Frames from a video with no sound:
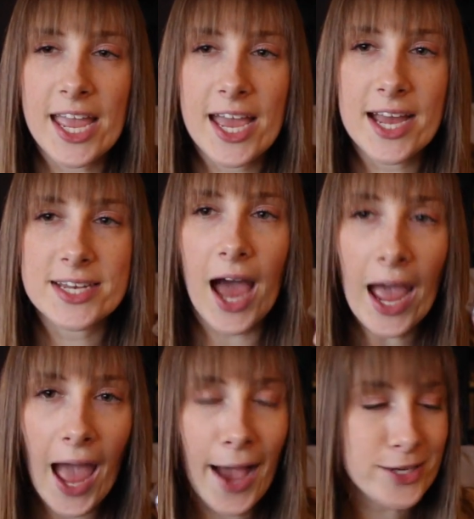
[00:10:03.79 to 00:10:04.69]
and
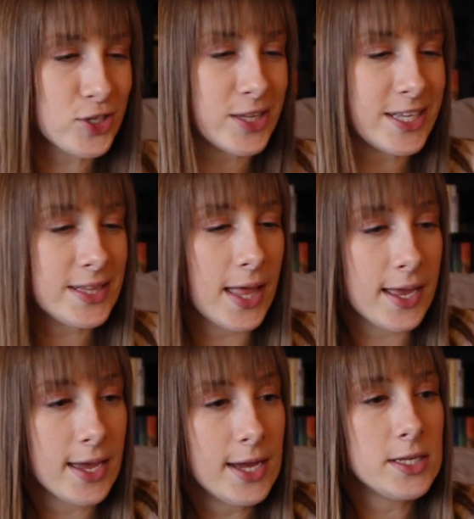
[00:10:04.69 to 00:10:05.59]
I actually
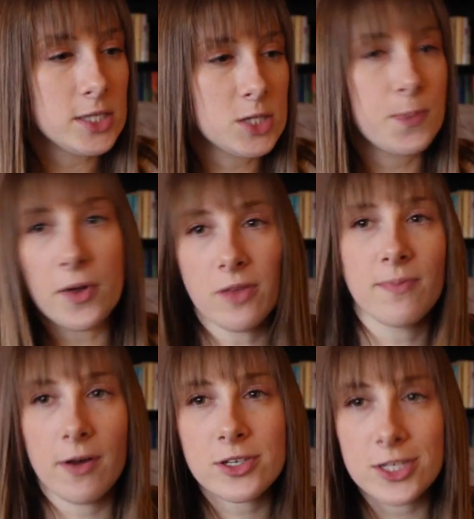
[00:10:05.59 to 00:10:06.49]
like spilled
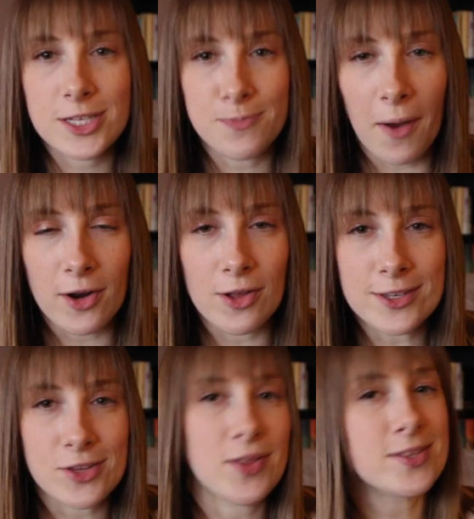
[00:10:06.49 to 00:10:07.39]
most of this
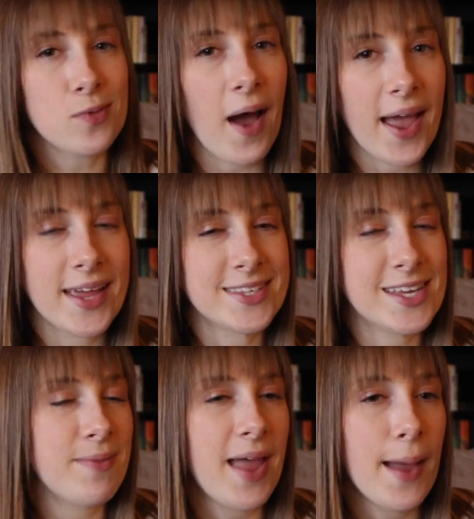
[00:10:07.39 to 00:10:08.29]
bottle, so that's why it's
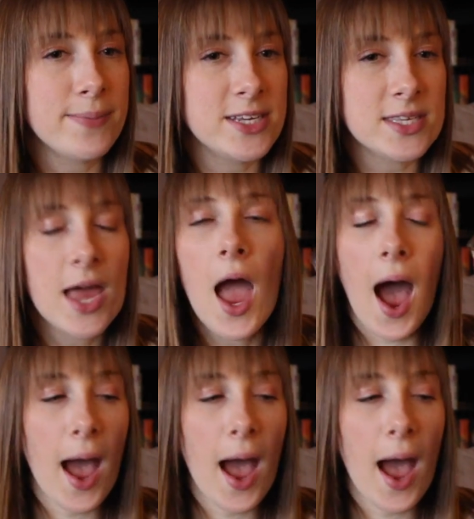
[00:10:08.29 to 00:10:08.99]
in my empties.